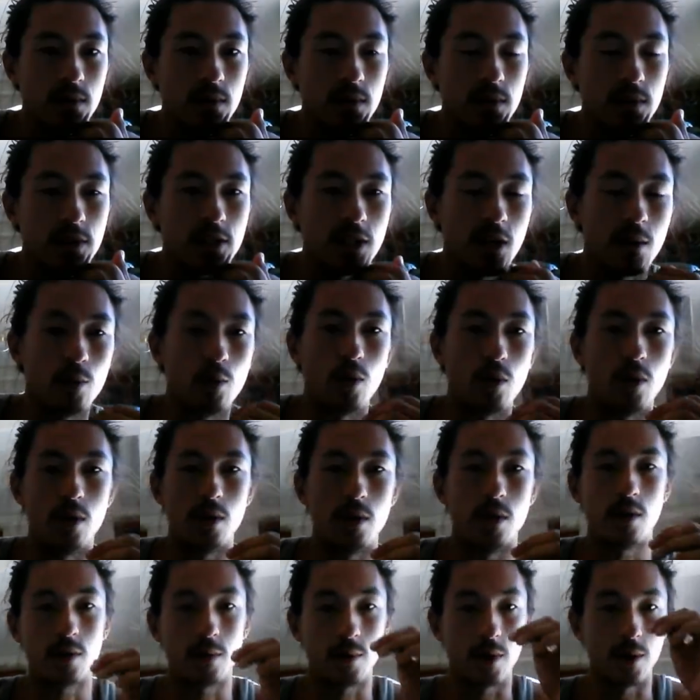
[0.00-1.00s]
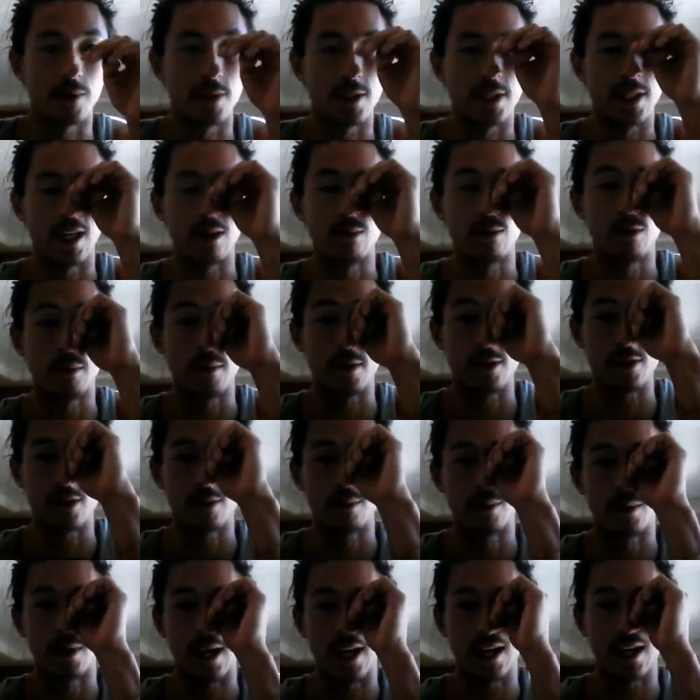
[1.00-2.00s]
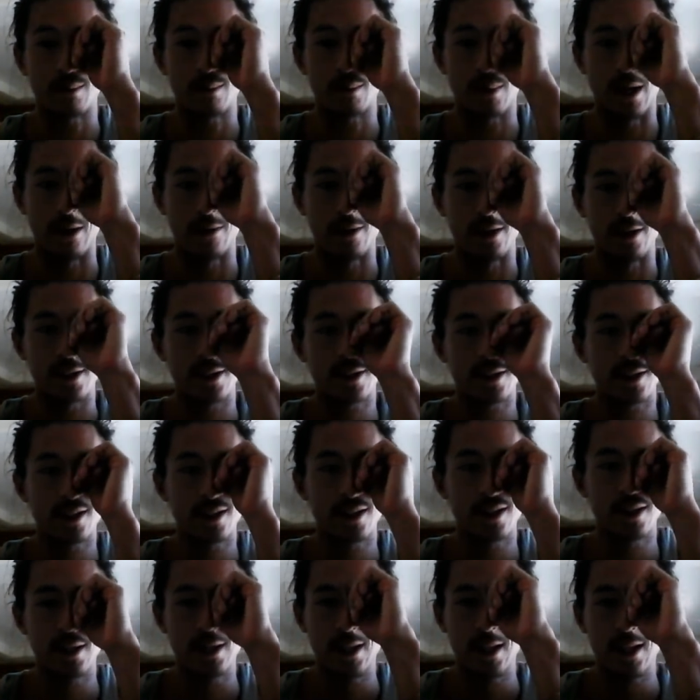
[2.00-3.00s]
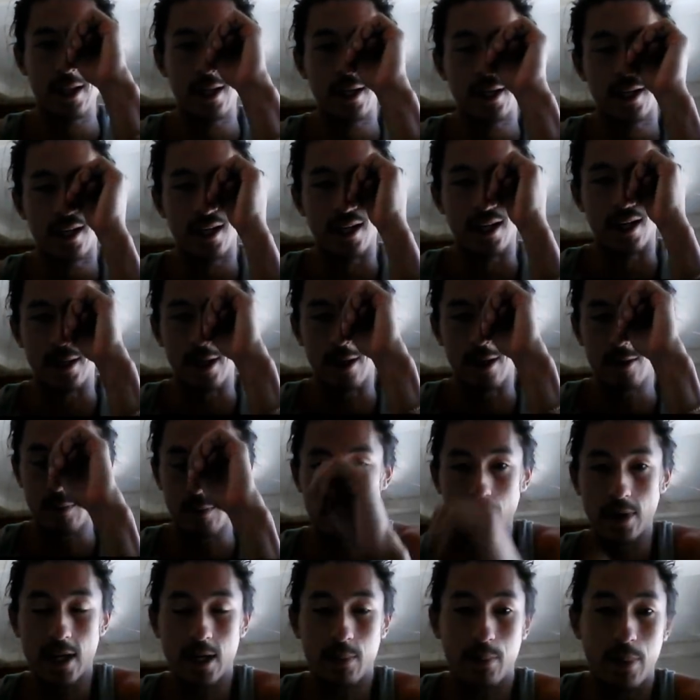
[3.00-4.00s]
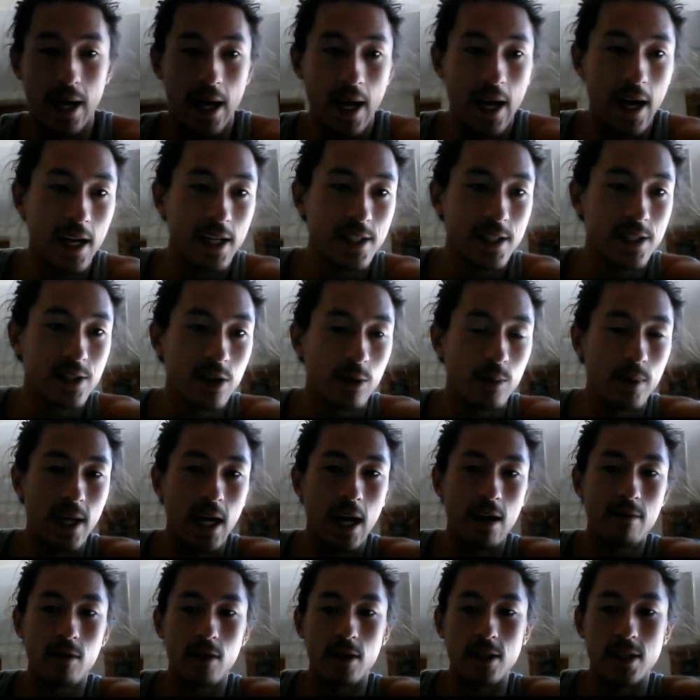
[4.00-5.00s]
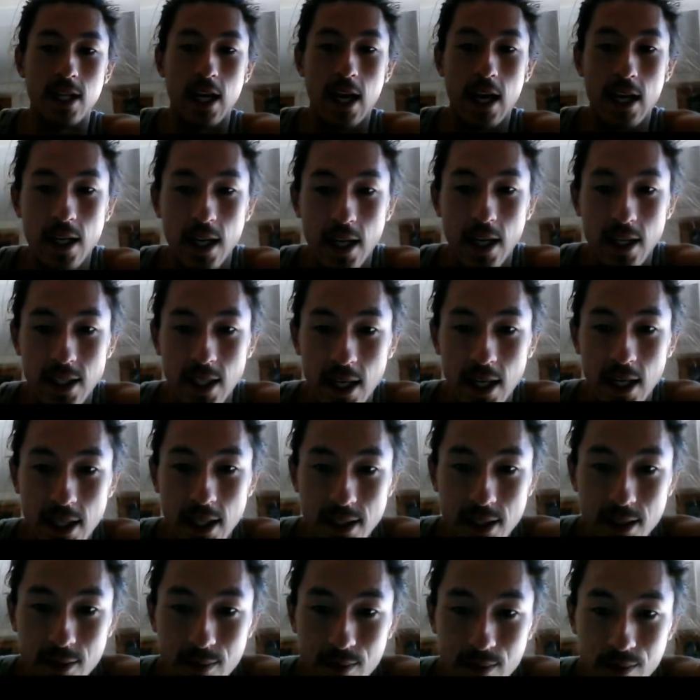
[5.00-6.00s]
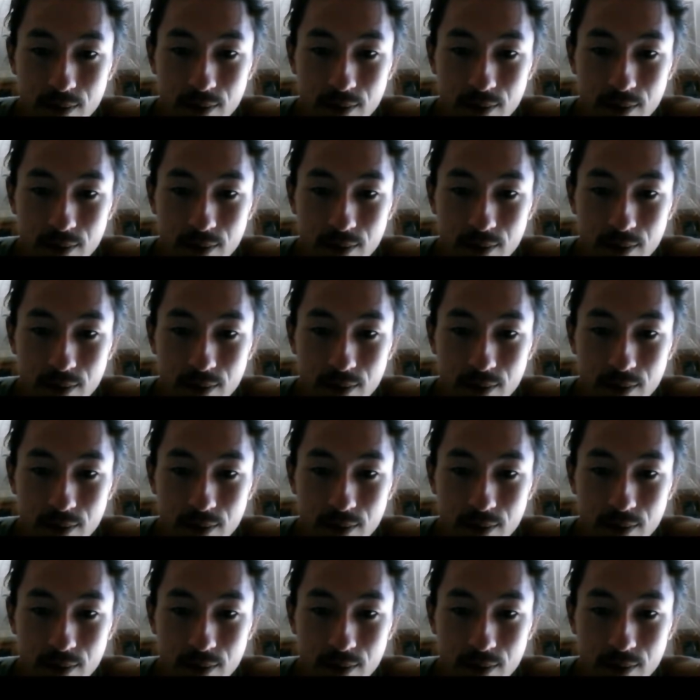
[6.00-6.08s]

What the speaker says: Some world where we table a bunch of black pirates. Another brick pack, so we have our deck, I guess.